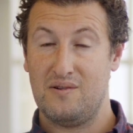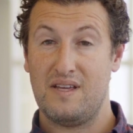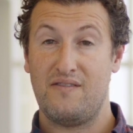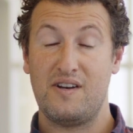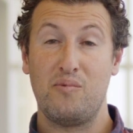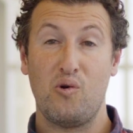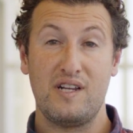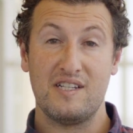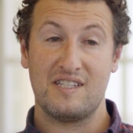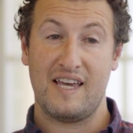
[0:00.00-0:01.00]
If an employee
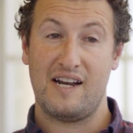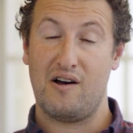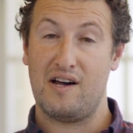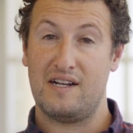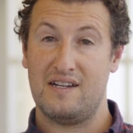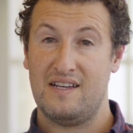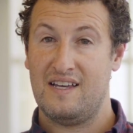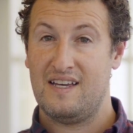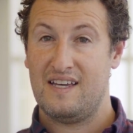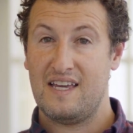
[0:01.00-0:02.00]
doesn't get on
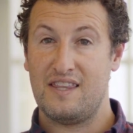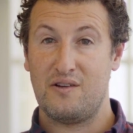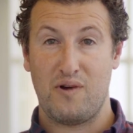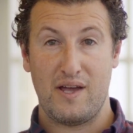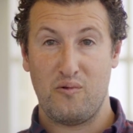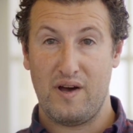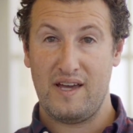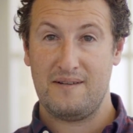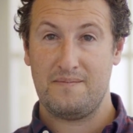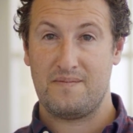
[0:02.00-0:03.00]
in the right
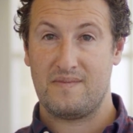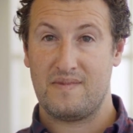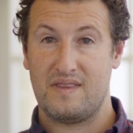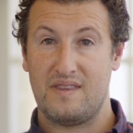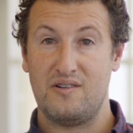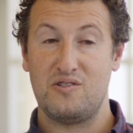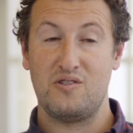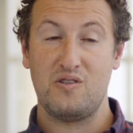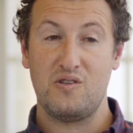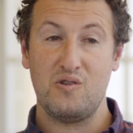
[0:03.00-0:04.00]
way, there's
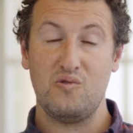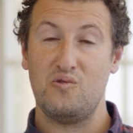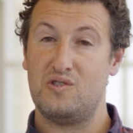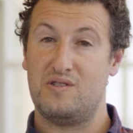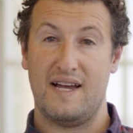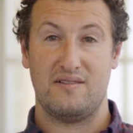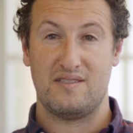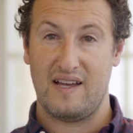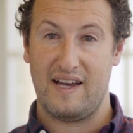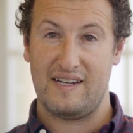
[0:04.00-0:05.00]
huge
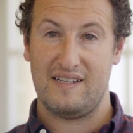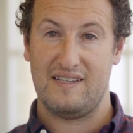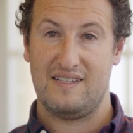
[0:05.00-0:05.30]
downside